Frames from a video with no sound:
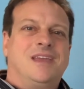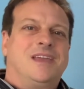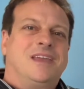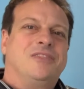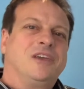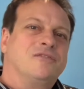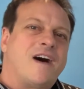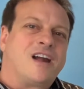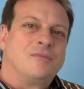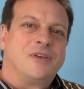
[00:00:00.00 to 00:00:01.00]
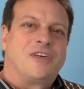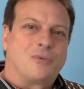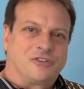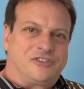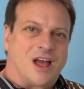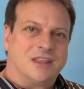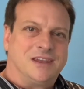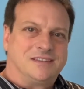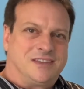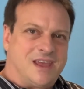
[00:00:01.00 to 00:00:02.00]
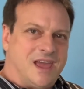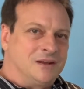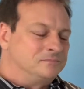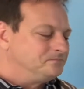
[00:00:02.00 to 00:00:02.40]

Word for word: in the environment that we're selling in today,